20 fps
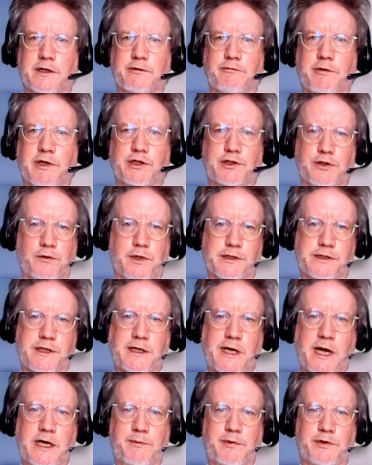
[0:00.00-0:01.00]
reassurance
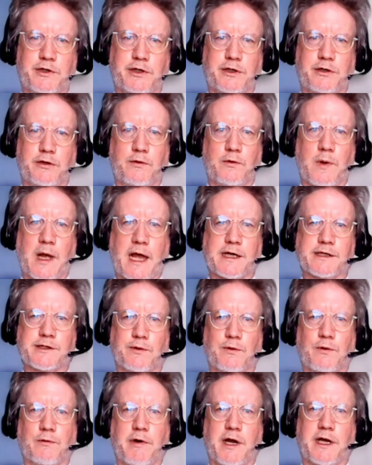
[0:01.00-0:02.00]
that anybody who has
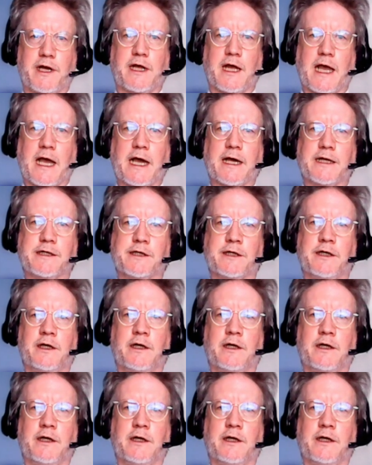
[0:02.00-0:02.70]
already had